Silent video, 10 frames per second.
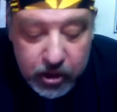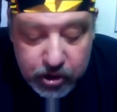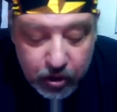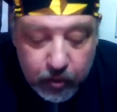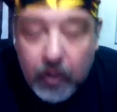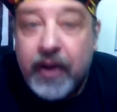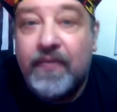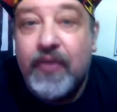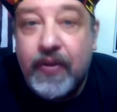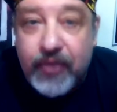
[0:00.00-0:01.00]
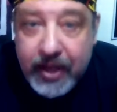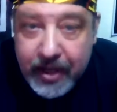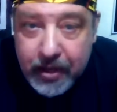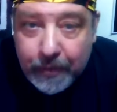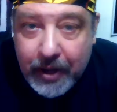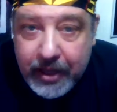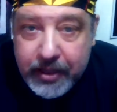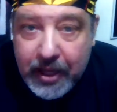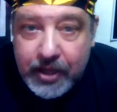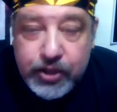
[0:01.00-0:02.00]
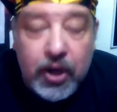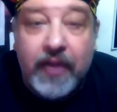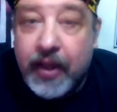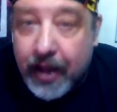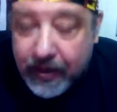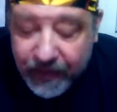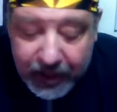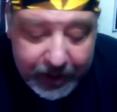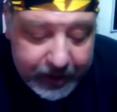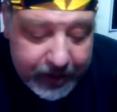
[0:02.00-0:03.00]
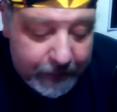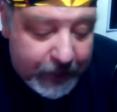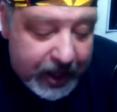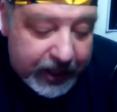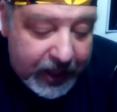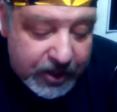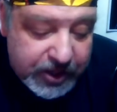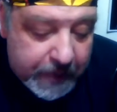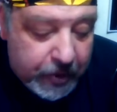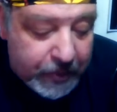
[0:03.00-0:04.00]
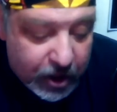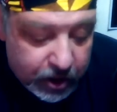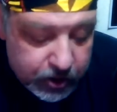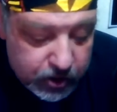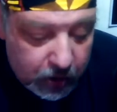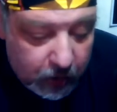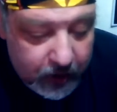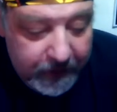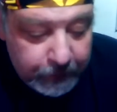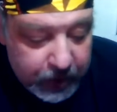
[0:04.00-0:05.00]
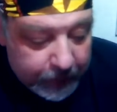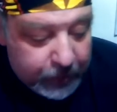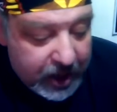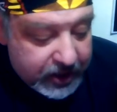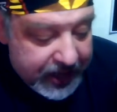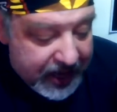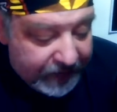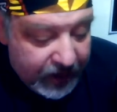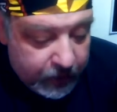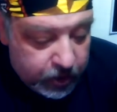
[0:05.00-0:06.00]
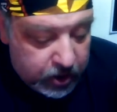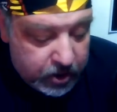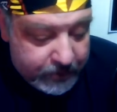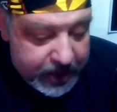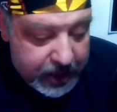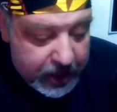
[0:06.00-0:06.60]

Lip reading: So if they get your podcast on, they like the Funny Like Clown podcast, they put me on. So I'm proud to have that one under